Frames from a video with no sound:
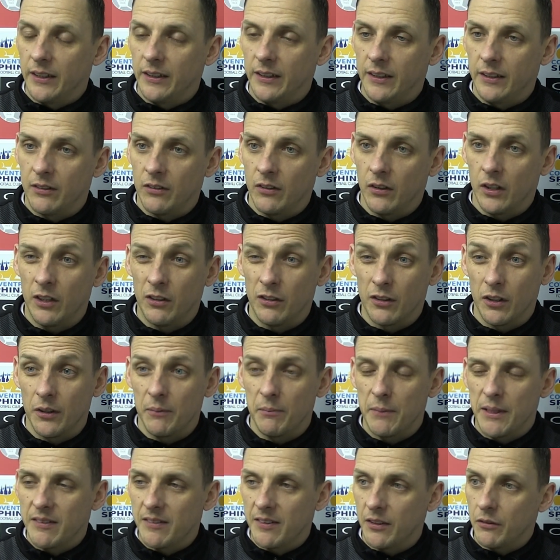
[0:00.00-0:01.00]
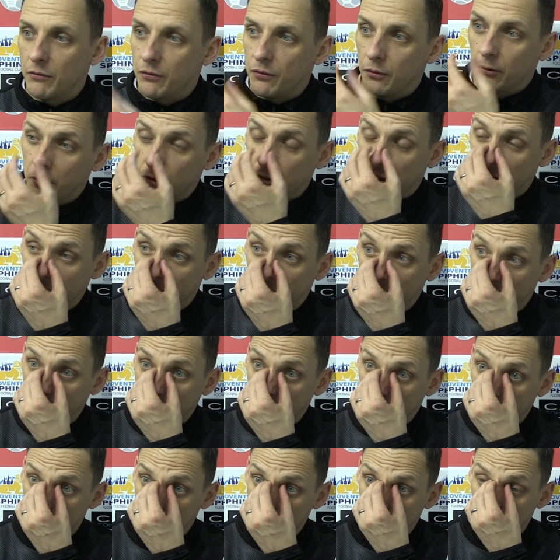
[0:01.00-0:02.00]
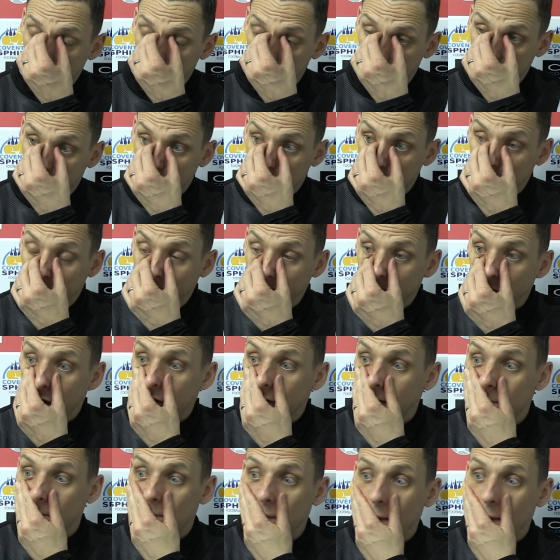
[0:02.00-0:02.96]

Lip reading: and he's going to miss it, unfortunately, again because of his suspension.